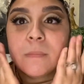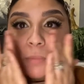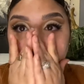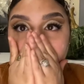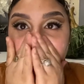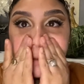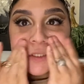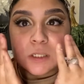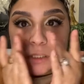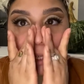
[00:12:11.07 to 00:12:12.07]
And this
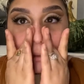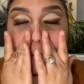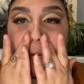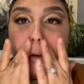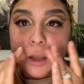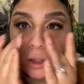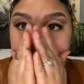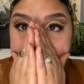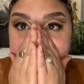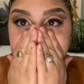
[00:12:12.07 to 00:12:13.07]
is like
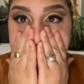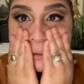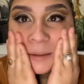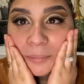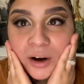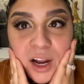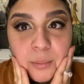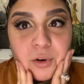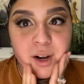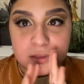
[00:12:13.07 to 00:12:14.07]
the only
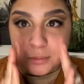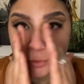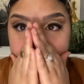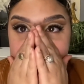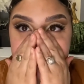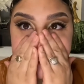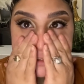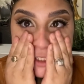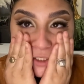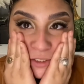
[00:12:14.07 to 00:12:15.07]
primer at the moment that
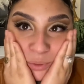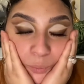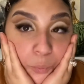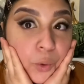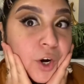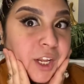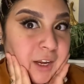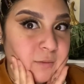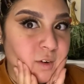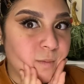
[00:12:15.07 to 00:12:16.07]
is just
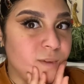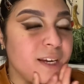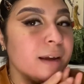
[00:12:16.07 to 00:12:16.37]
working for me.